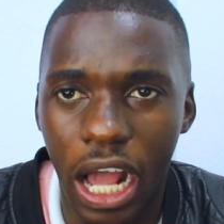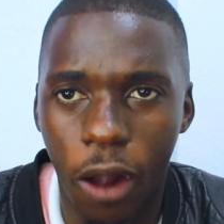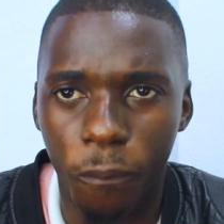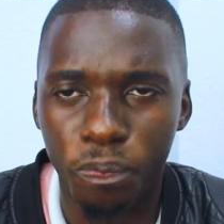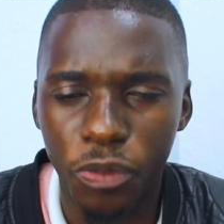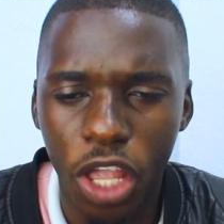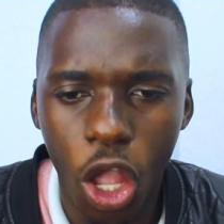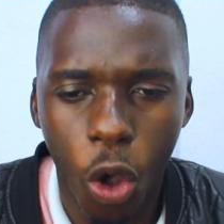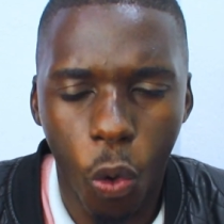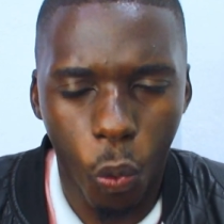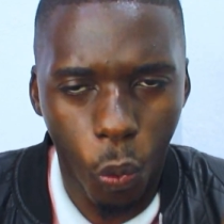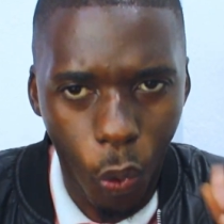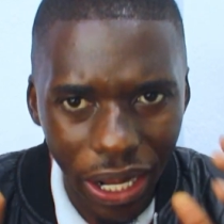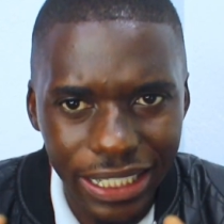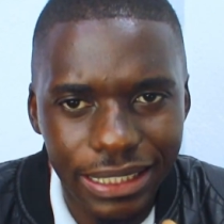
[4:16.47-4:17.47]
Now,
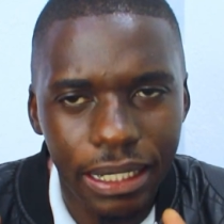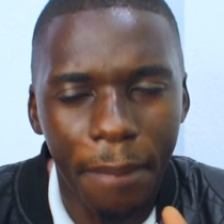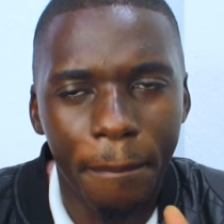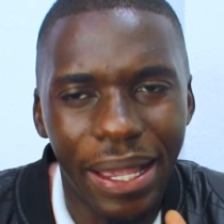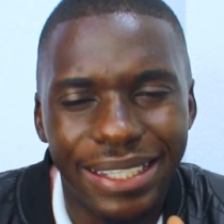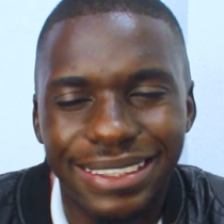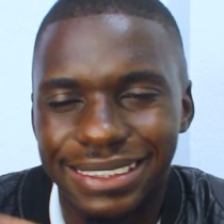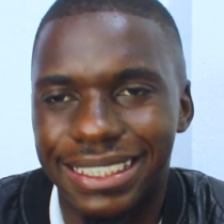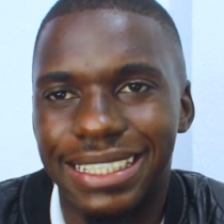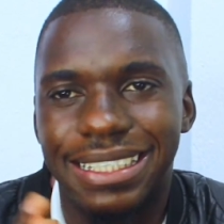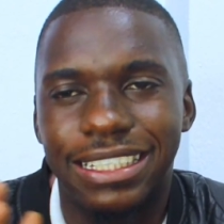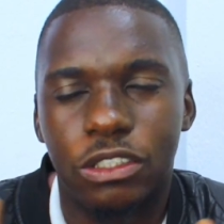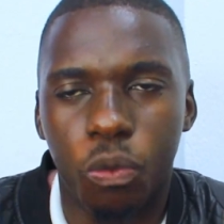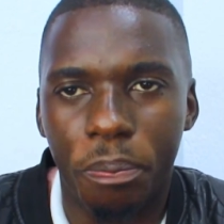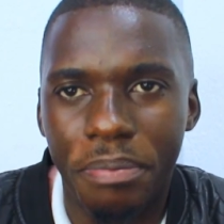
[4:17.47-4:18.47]
what makes it
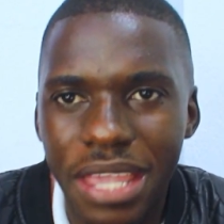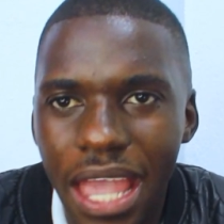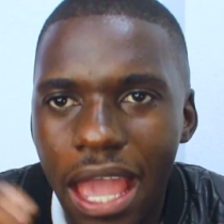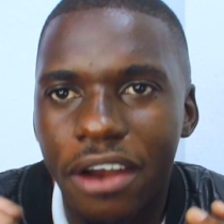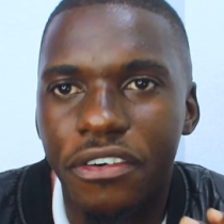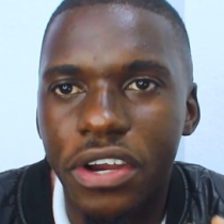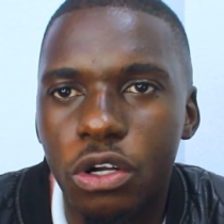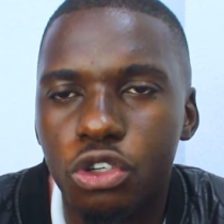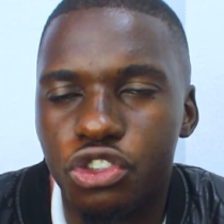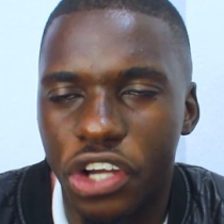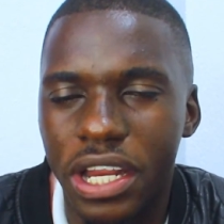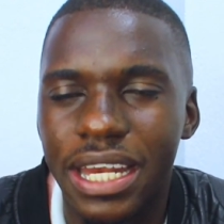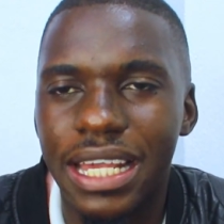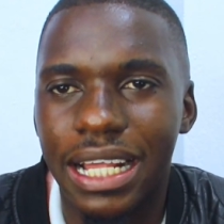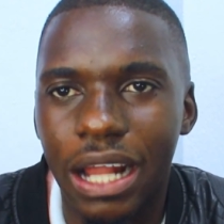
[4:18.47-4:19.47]
to be a real
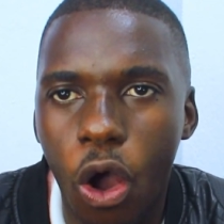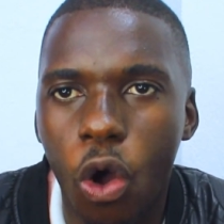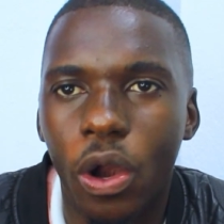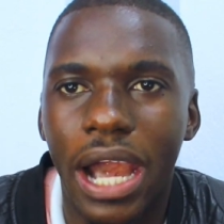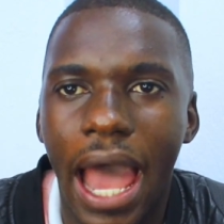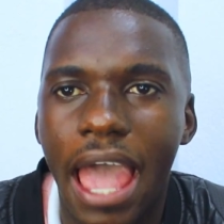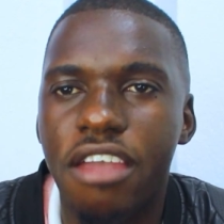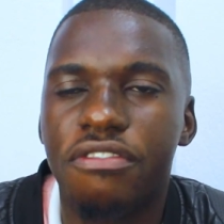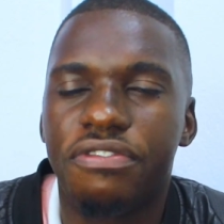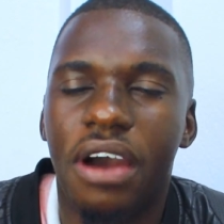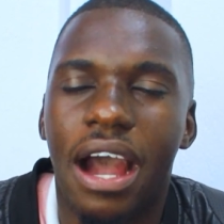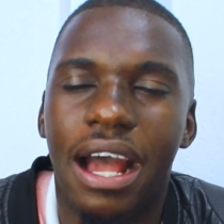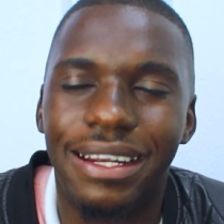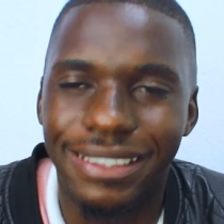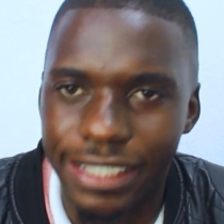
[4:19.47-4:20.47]
trading or live
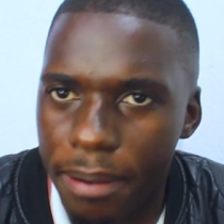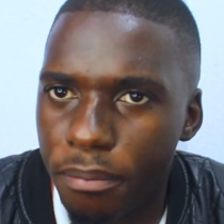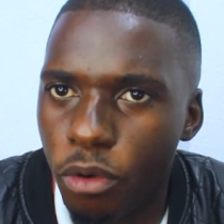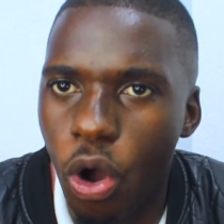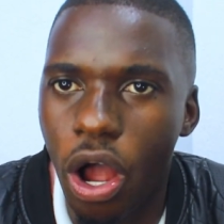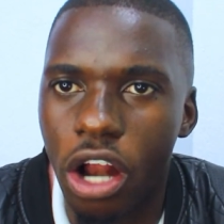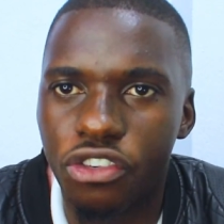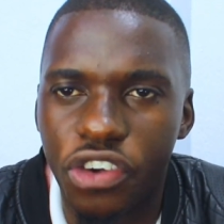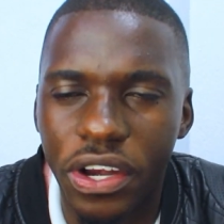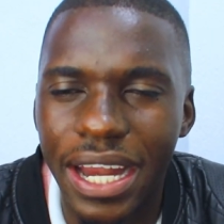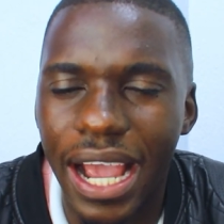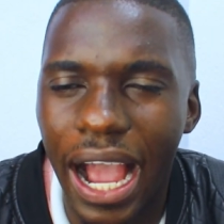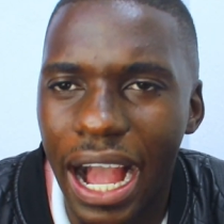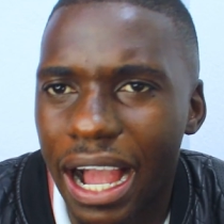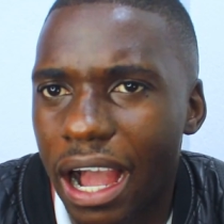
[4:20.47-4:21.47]
demo
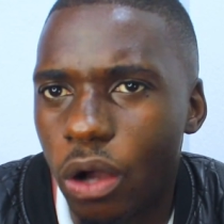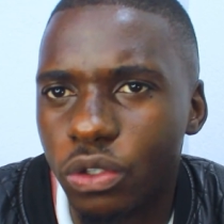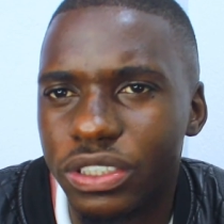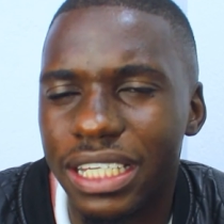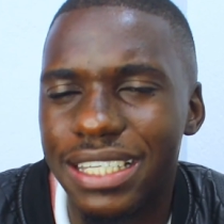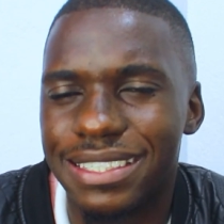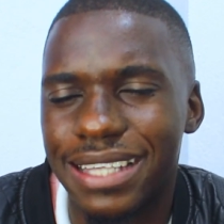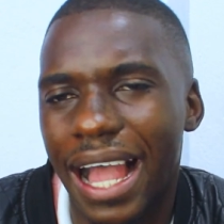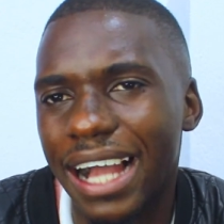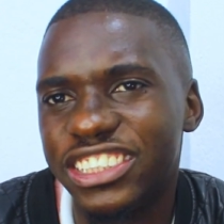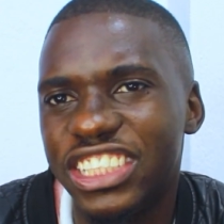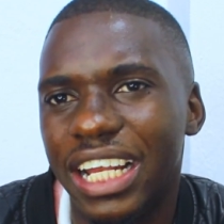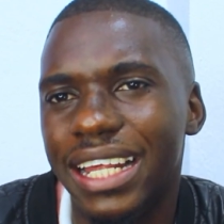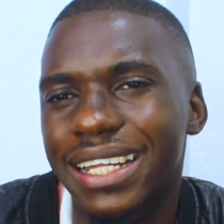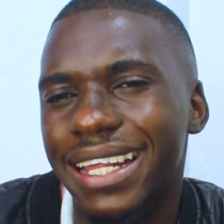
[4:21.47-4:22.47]
trading account is
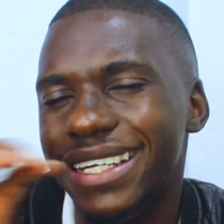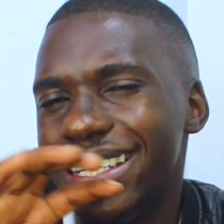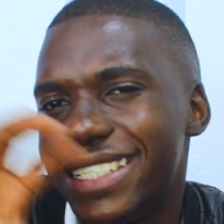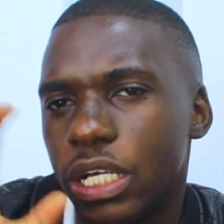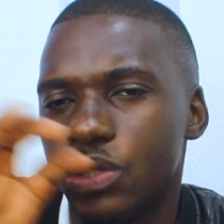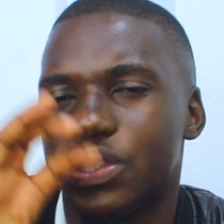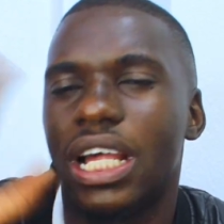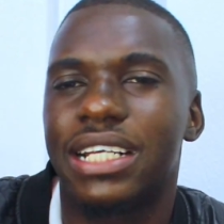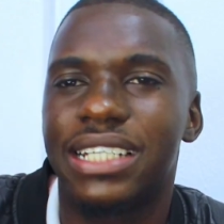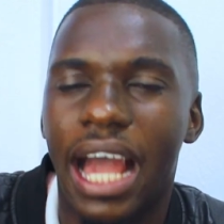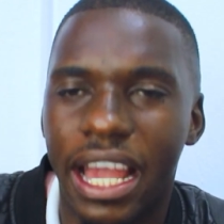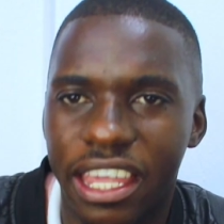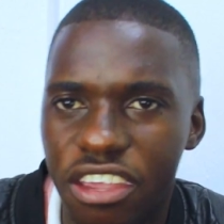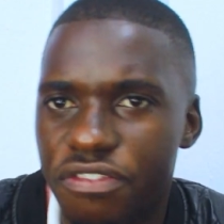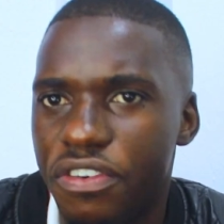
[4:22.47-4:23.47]
actually the details that
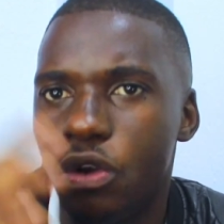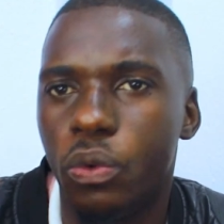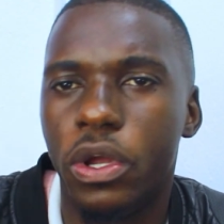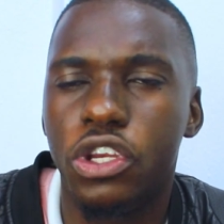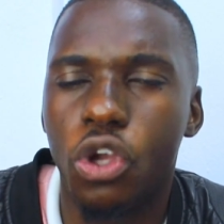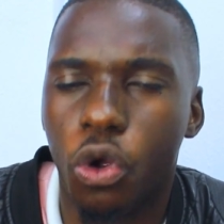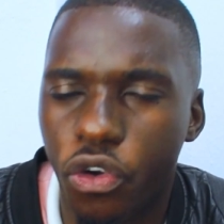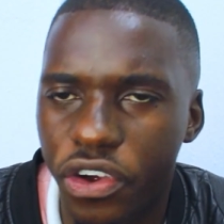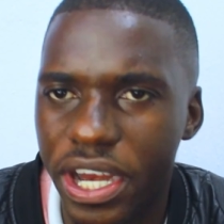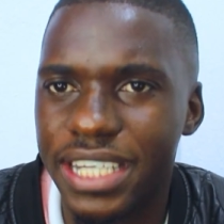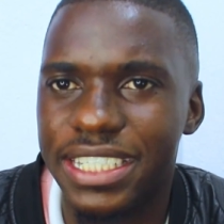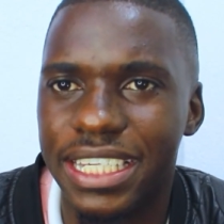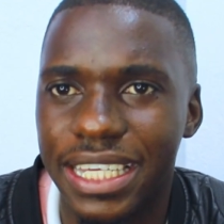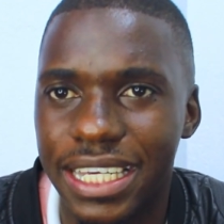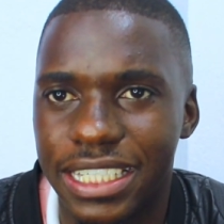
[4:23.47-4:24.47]
are given when you're
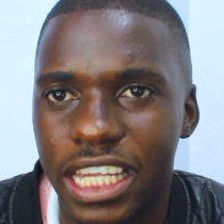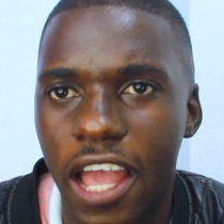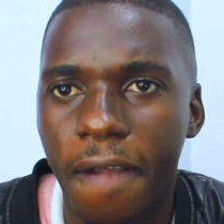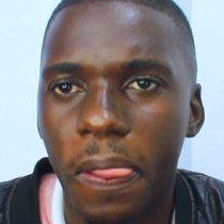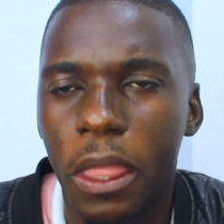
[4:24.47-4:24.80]
creating it.